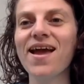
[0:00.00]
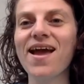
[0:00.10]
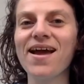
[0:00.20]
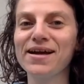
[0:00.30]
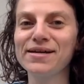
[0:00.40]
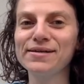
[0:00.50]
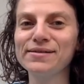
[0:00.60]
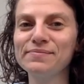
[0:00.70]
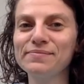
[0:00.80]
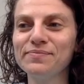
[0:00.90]

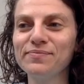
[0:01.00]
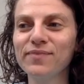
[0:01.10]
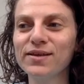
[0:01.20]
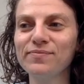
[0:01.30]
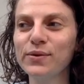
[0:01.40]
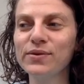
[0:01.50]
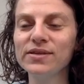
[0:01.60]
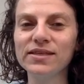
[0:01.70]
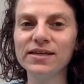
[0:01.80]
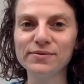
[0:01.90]
Um, so
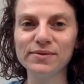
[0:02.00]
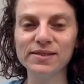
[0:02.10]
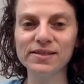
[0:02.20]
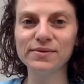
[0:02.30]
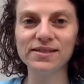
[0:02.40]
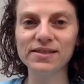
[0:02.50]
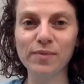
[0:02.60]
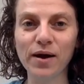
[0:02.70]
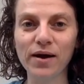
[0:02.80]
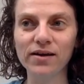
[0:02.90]
this year it was, this is
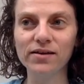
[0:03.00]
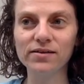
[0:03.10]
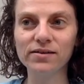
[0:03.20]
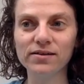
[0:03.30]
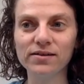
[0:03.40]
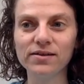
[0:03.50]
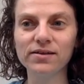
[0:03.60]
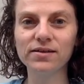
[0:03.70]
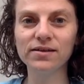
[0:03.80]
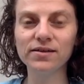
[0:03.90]
my,
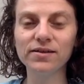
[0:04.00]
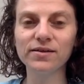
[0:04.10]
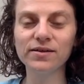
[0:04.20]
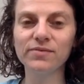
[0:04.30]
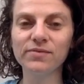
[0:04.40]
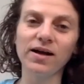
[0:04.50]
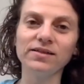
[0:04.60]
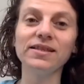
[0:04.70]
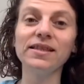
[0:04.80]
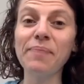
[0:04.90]
well,
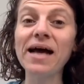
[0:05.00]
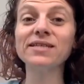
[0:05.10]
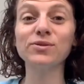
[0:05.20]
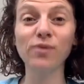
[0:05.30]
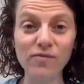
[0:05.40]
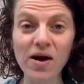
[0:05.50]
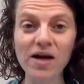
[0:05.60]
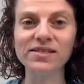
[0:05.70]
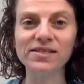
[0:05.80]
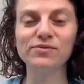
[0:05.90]
in the past twelve
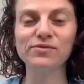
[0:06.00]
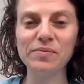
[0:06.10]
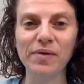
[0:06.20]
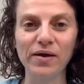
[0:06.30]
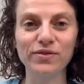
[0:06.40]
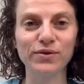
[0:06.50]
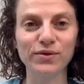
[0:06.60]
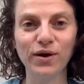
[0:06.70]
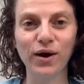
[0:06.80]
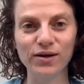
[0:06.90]
months, this would be my
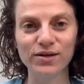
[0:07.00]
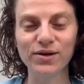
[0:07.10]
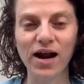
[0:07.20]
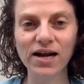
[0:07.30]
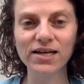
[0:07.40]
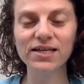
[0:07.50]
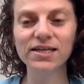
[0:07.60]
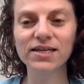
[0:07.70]
third contract,